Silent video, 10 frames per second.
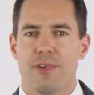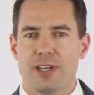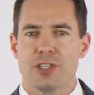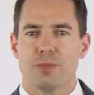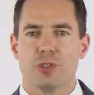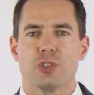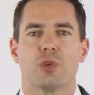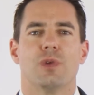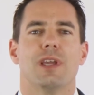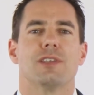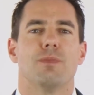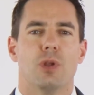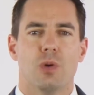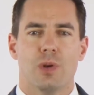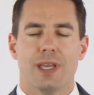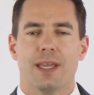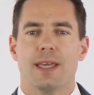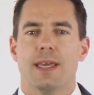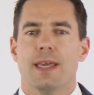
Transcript: vegetables creates bloating,